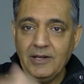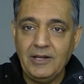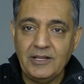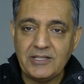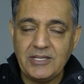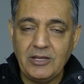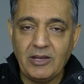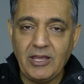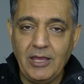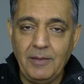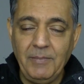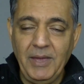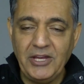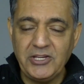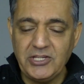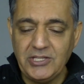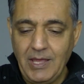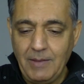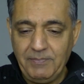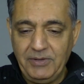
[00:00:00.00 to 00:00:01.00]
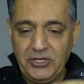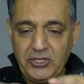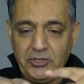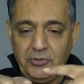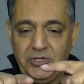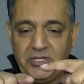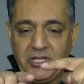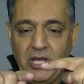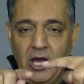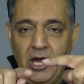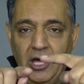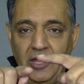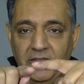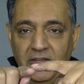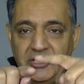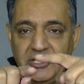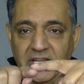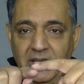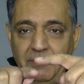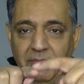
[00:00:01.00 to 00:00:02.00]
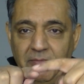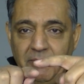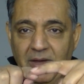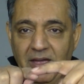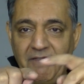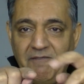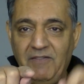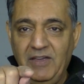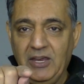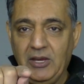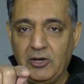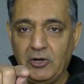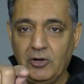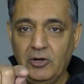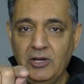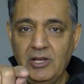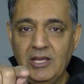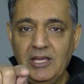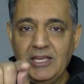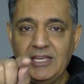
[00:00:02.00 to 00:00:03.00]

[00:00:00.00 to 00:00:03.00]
Say, okay, imagine that picture is on the tip of my finger.